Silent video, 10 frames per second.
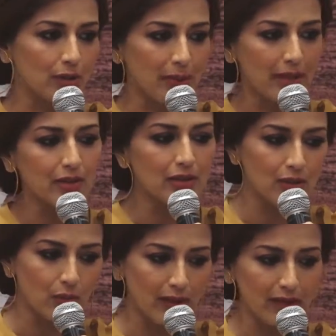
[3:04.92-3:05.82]
or a mother
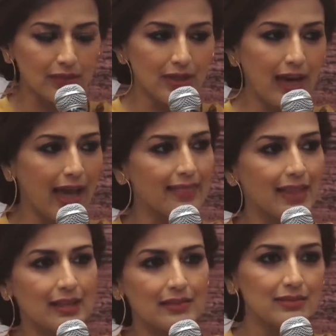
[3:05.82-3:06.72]
or whatever. And
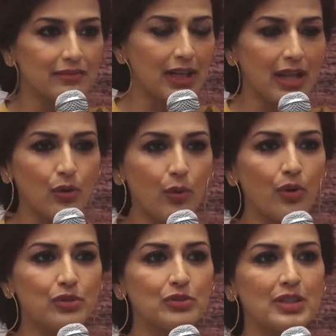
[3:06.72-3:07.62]
then when I go onto